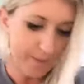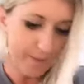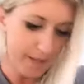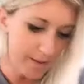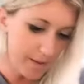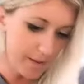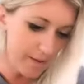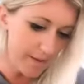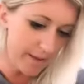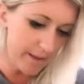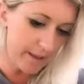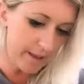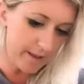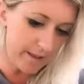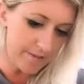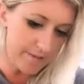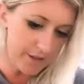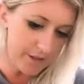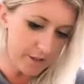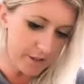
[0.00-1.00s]
and then they can
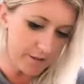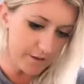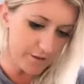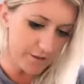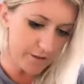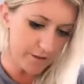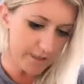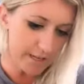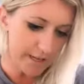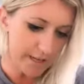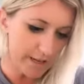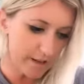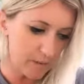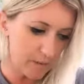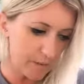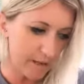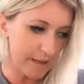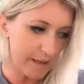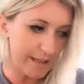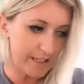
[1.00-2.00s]
get featured for a second
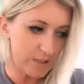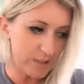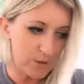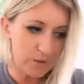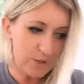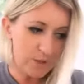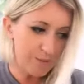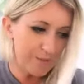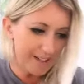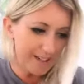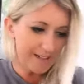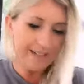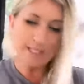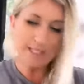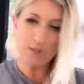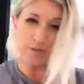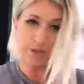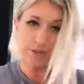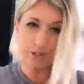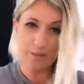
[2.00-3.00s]
and we like do something
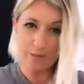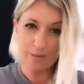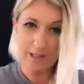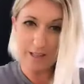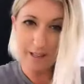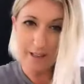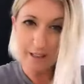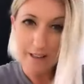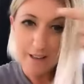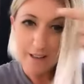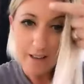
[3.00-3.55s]
nice for somebody.